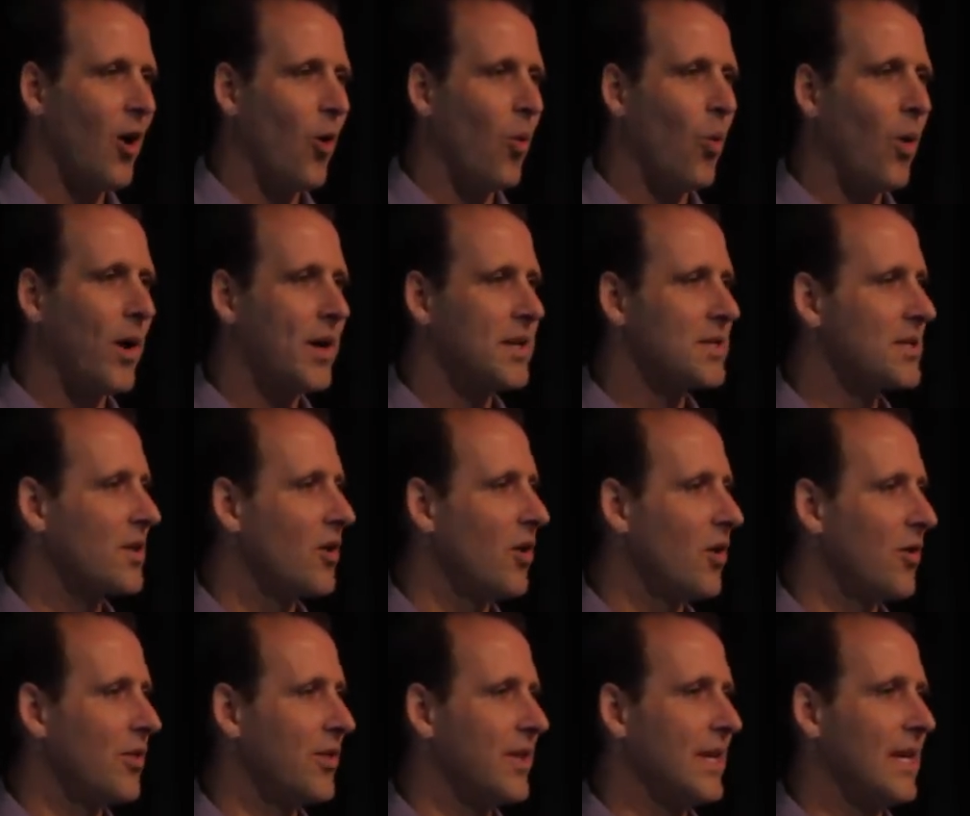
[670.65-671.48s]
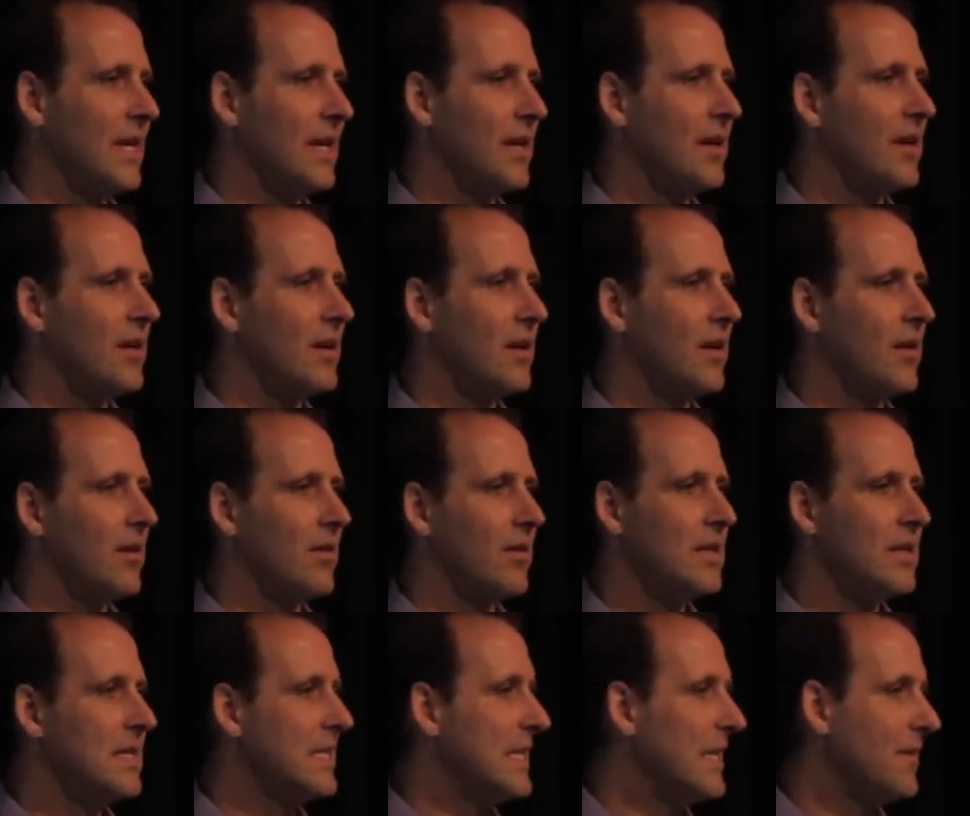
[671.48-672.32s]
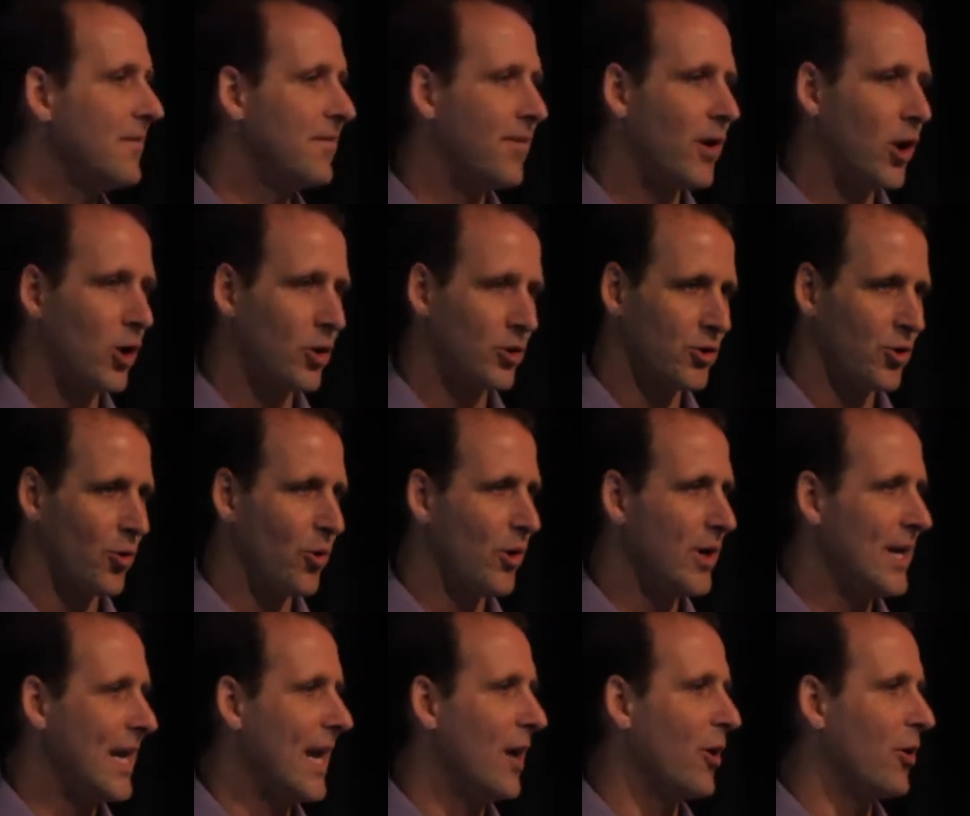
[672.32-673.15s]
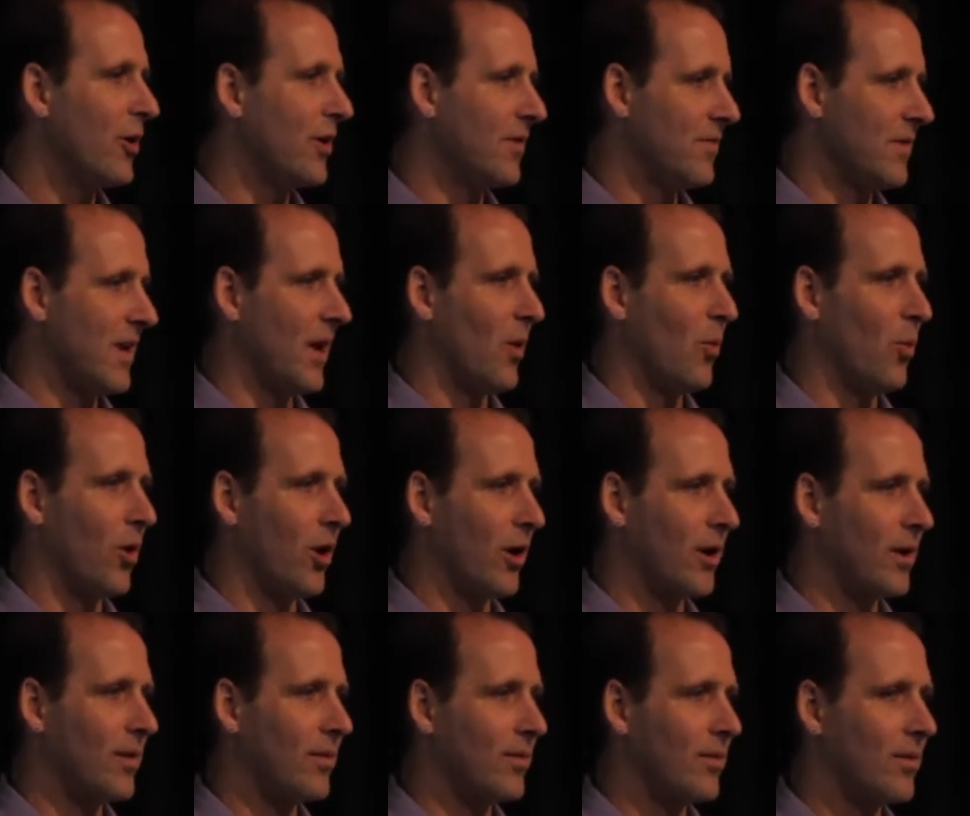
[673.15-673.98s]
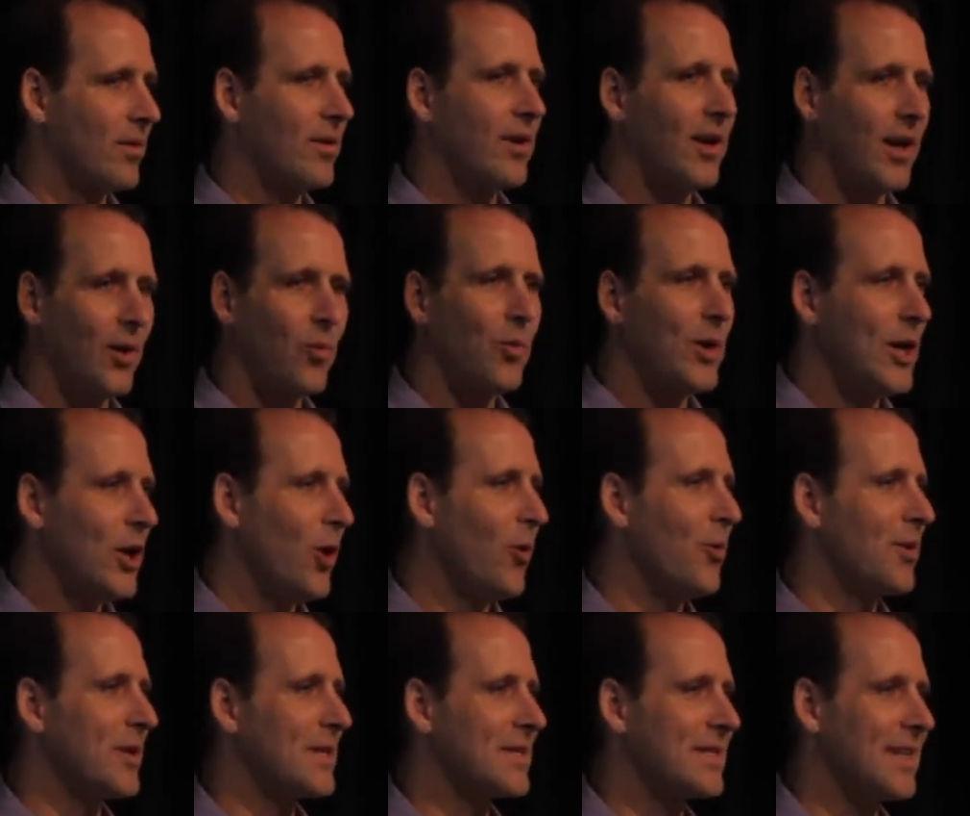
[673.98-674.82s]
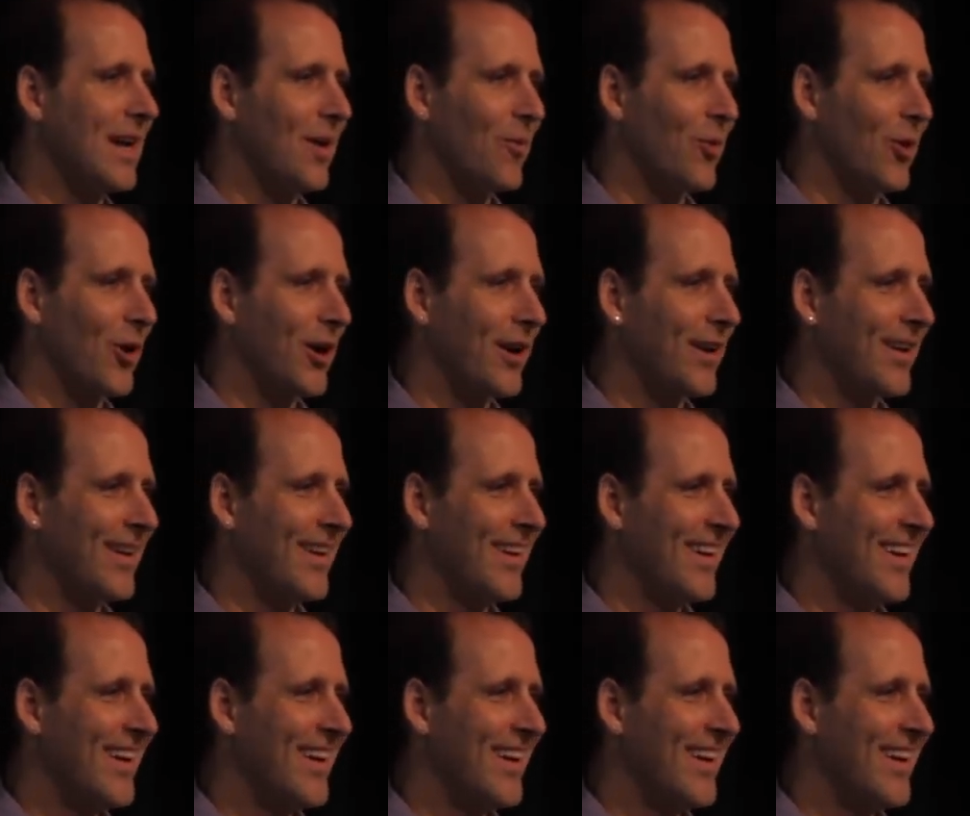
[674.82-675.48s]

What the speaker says: one is called the default or narrative network, and we know this network.